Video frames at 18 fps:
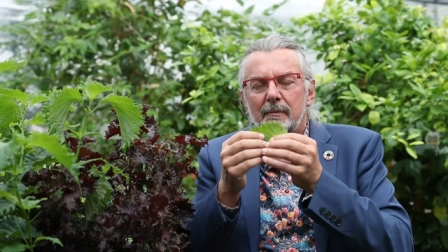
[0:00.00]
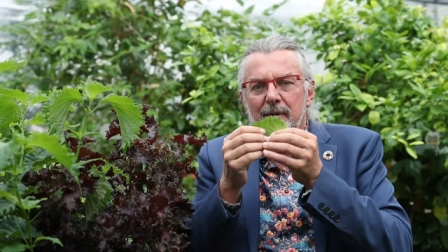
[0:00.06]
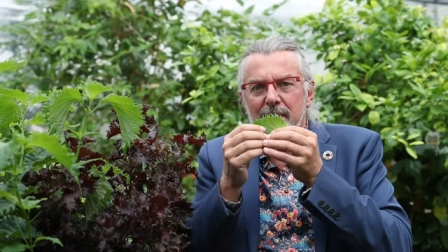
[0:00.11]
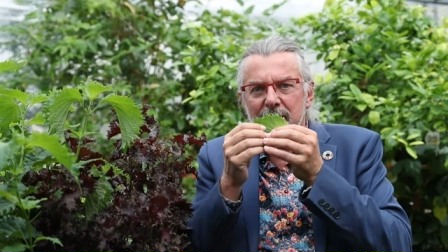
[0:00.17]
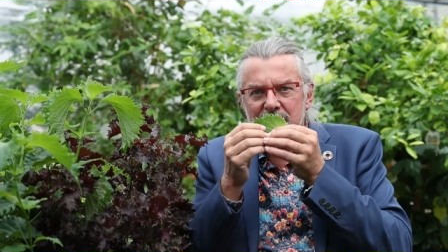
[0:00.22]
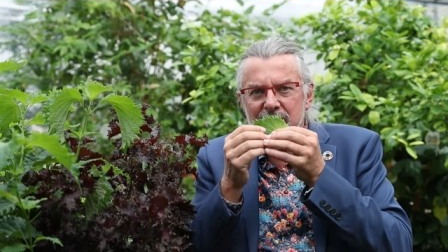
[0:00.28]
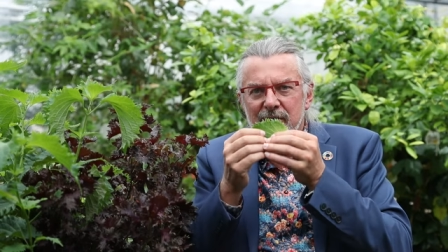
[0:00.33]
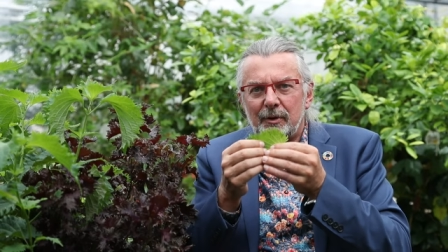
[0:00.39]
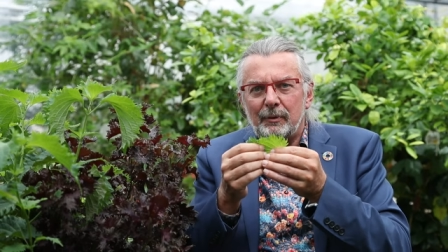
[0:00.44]
But
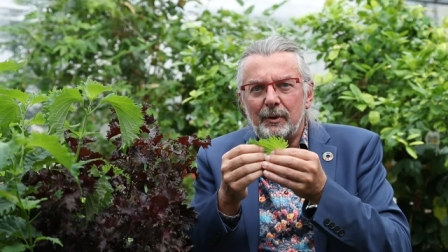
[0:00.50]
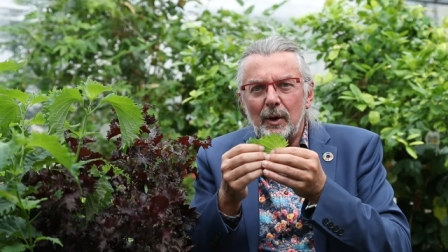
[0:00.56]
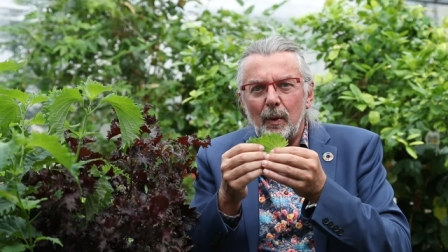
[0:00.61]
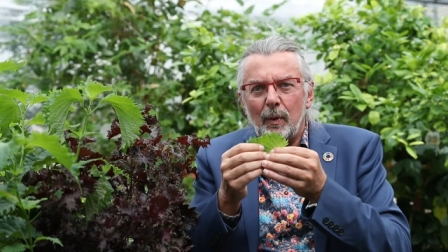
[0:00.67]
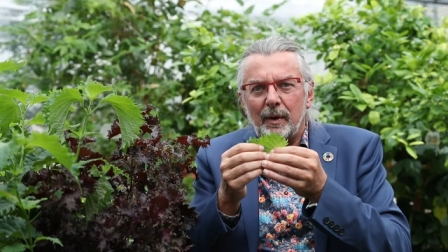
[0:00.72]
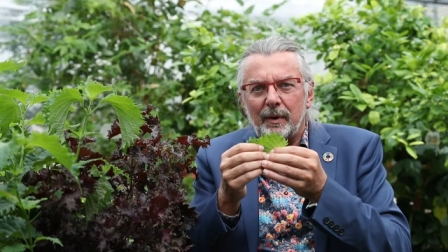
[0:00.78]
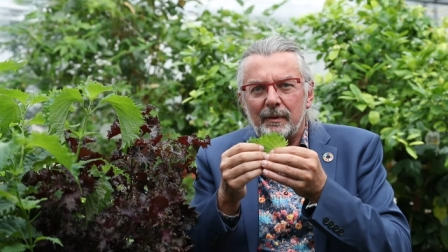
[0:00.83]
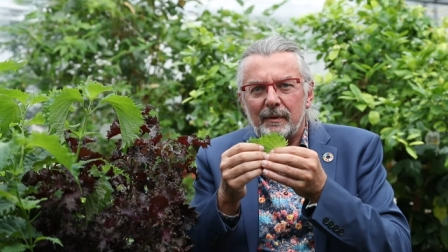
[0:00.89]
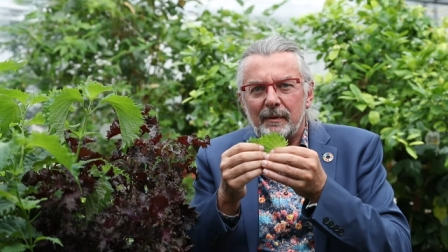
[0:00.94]
this is the real
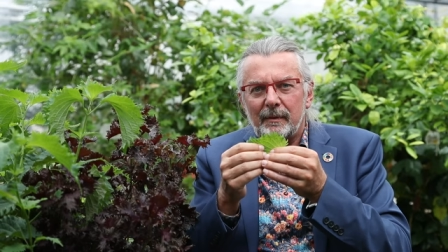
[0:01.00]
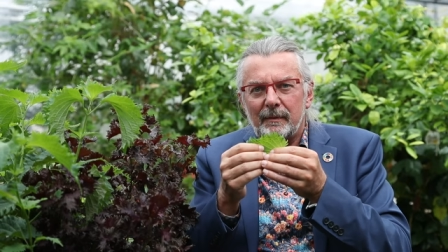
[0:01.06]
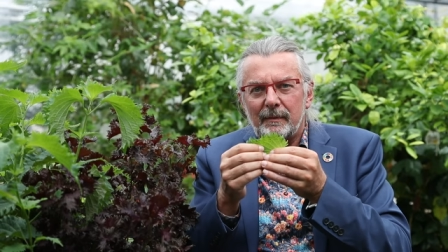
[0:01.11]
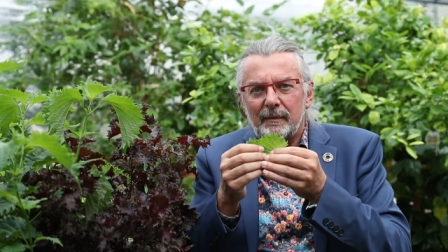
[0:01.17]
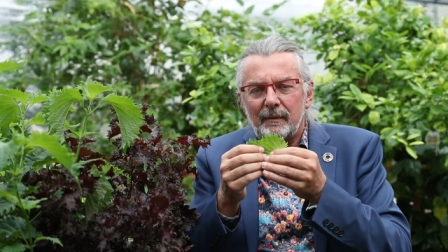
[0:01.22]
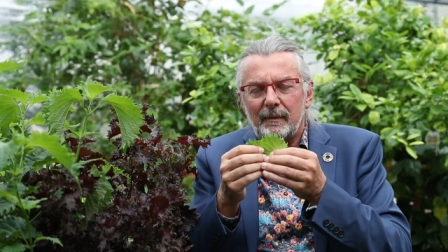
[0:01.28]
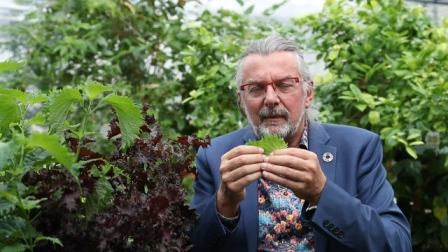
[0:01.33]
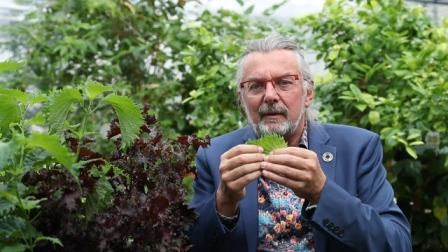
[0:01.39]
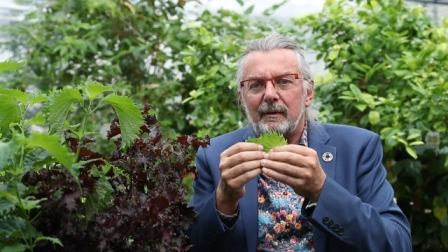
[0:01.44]
one.
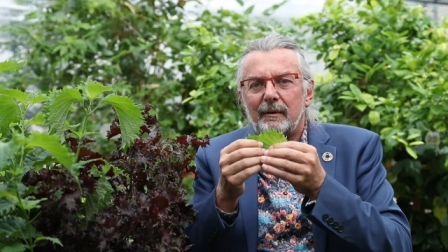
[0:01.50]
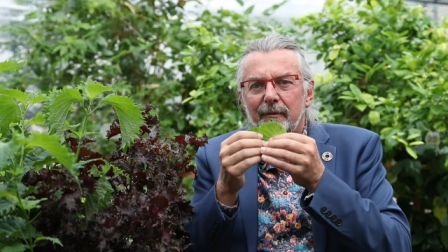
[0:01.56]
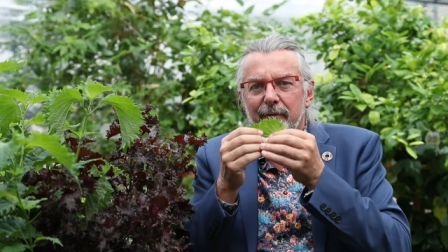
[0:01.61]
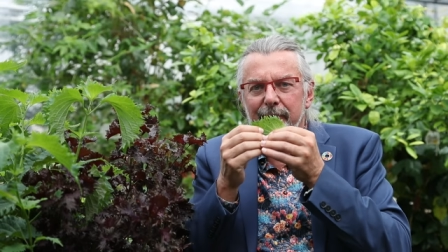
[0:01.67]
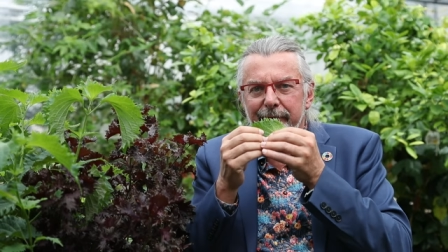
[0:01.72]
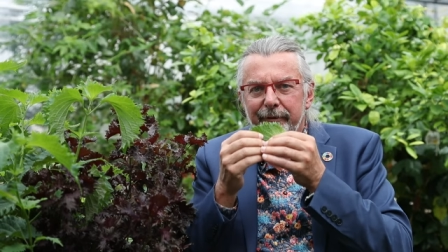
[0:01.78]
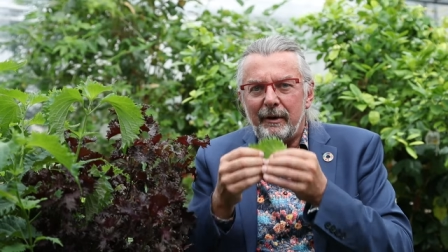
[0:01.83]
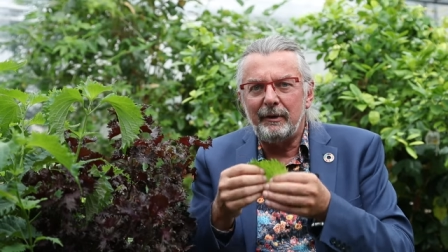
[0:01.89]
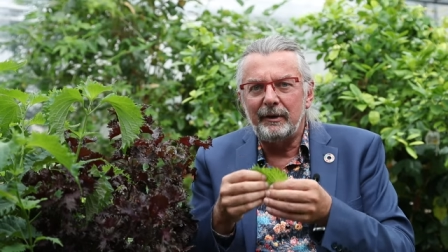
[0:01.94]

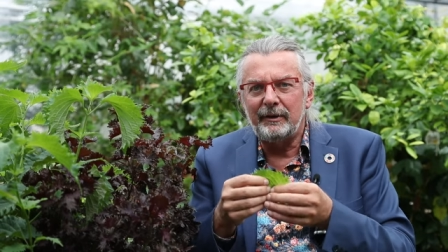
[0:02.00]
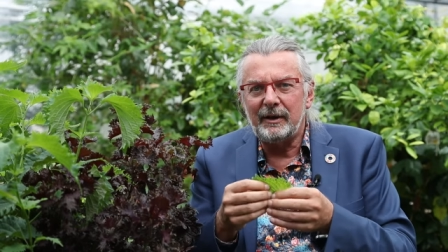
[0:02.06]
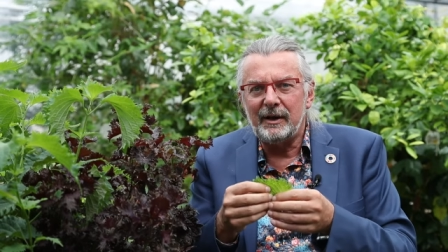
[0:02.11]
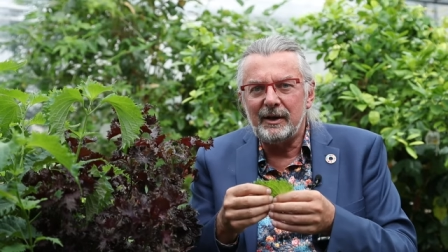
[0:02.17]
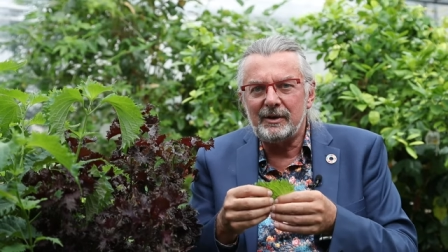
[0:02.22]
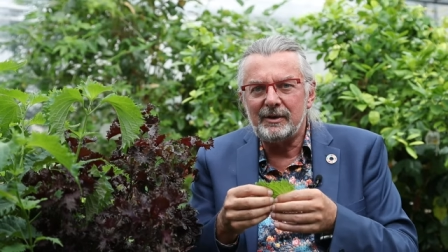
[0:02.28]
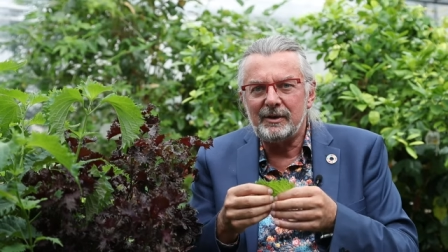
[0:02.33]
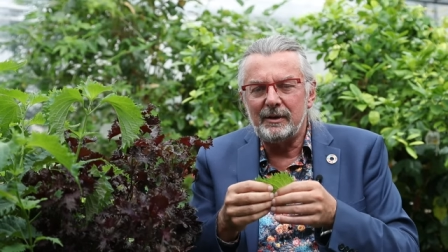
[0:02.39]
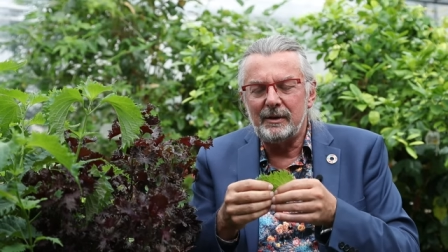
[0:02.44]
Very
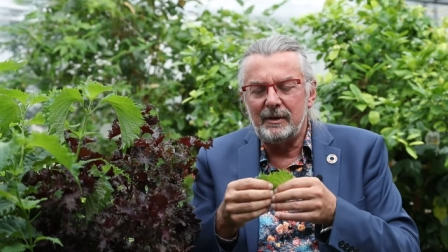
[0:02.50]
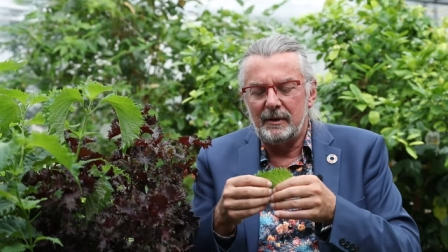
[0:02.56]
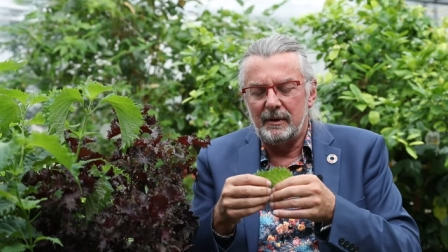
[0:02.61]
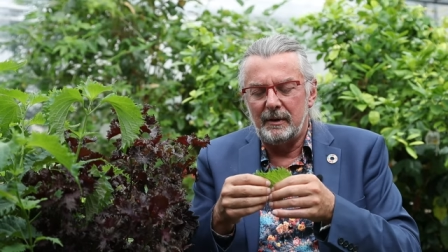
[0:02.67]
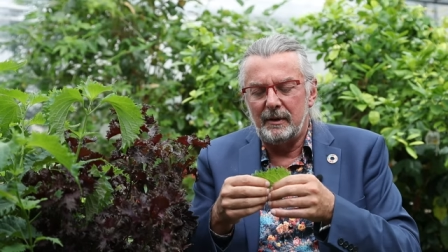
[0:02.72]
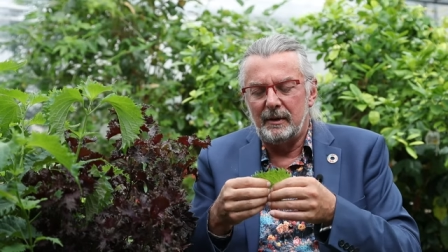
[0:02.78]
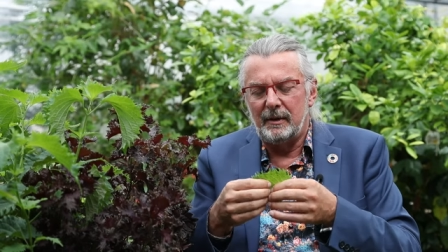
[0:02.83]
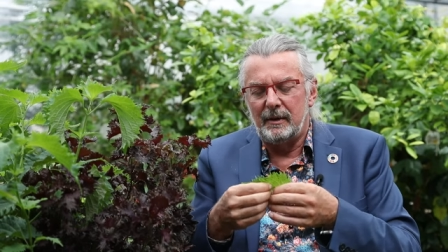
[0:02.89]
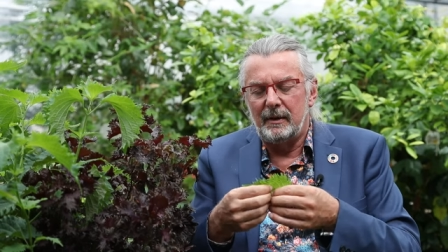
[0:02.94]
tasty
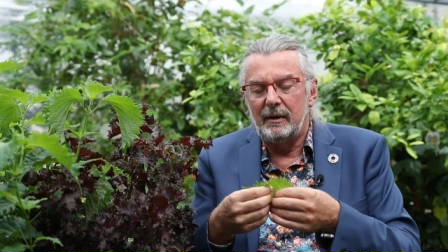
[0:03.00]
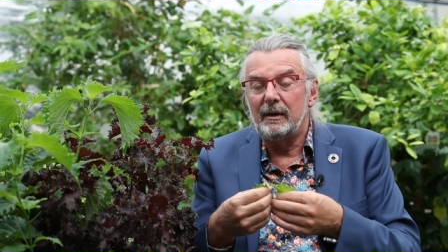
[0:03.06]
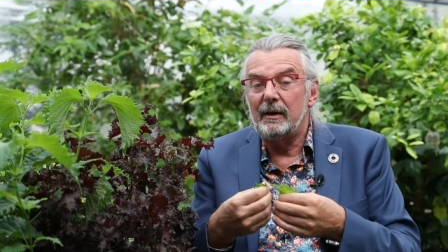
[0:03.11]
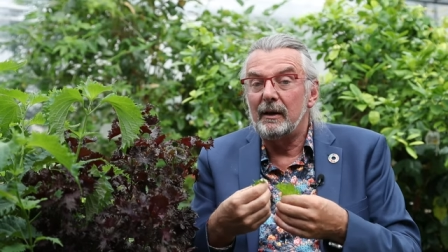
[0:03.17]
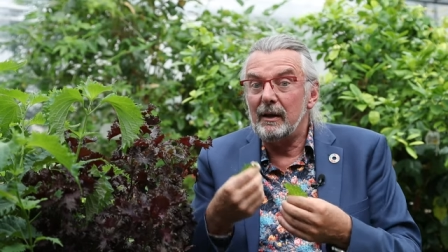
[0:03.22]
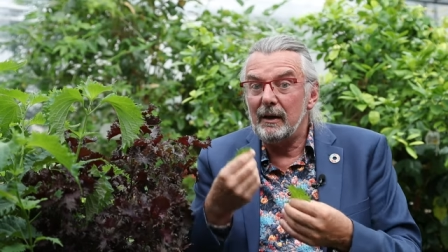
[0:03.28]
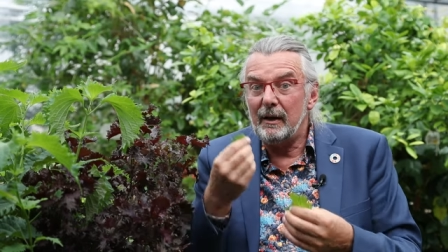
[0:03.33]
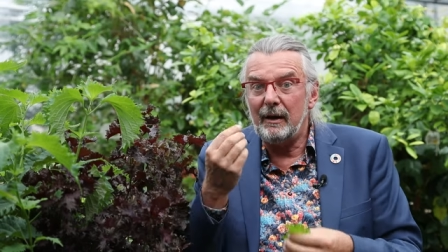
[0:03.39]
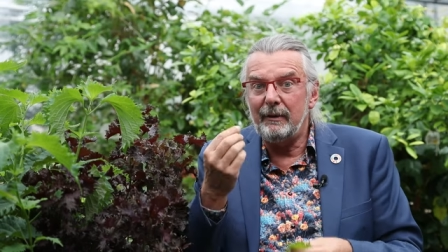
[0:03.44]

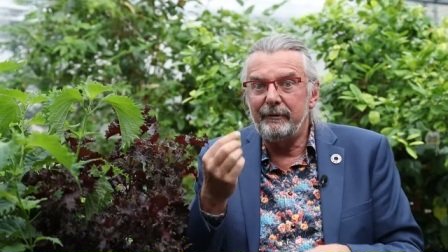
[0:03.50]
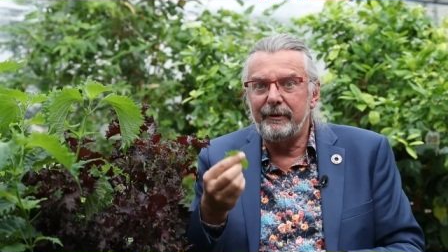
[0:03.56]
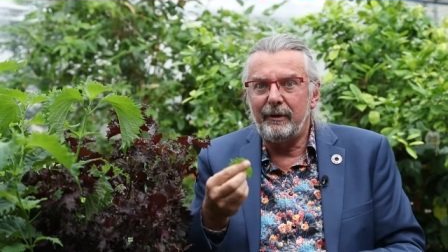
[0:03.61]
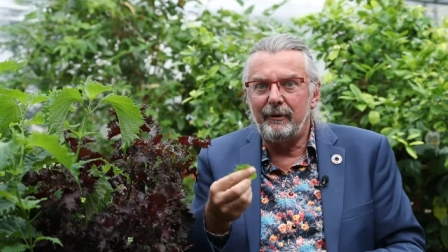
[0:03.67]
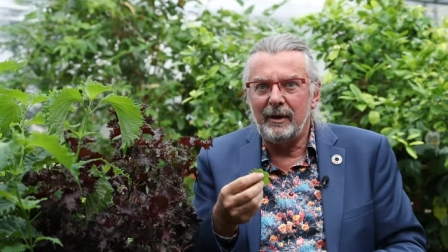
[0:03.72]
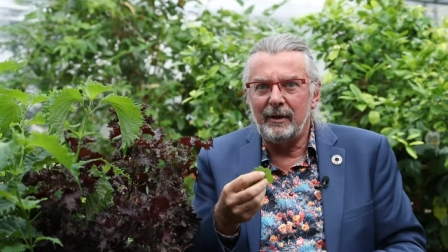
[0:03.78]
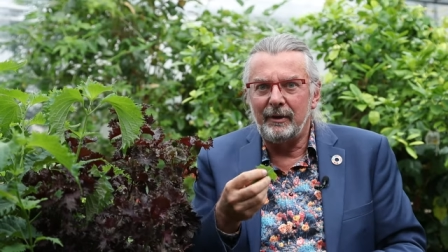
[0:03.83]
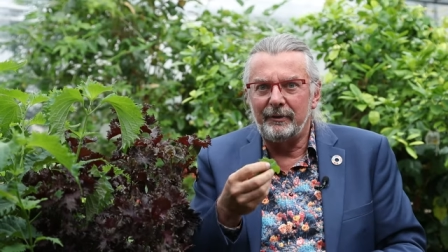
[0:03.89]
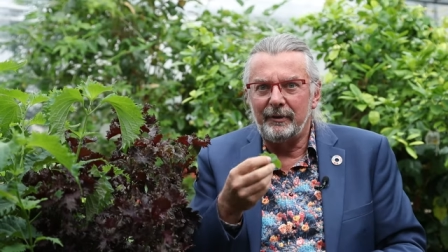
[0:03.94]
and
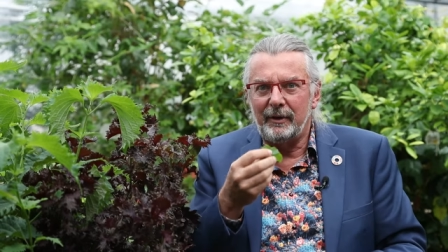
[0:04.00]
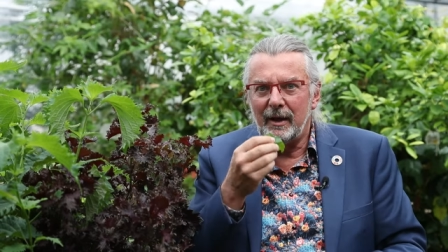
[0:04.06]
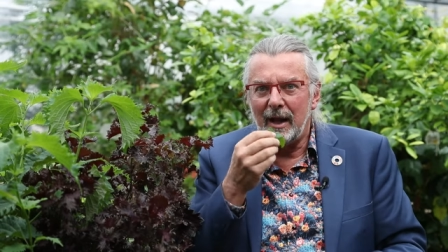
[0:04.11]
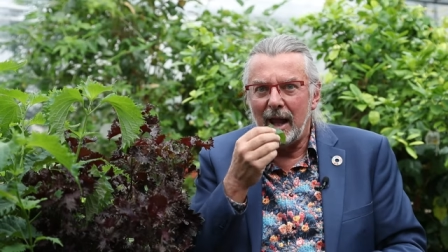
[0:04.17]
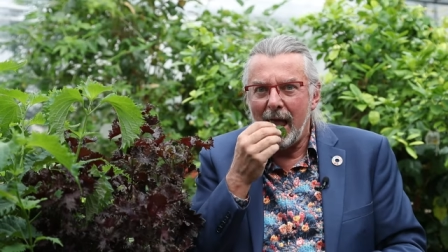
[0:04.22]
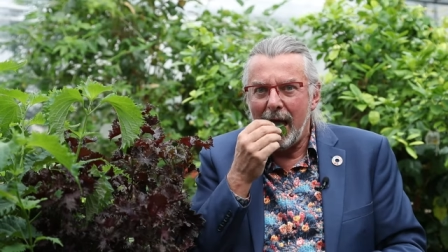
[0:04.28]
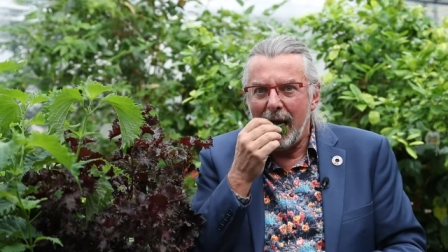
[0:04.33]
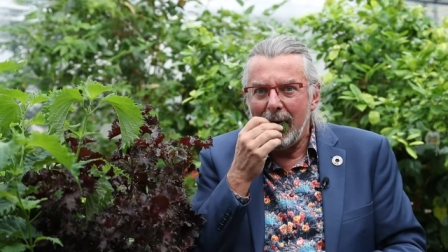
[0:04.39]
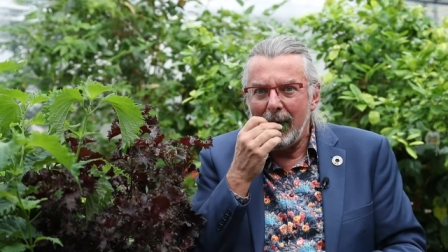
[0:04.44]
very
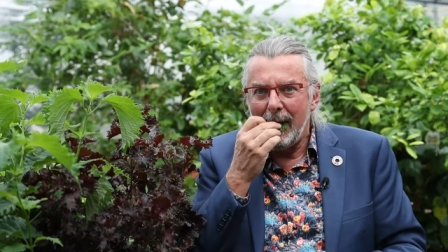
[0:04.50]
healthy.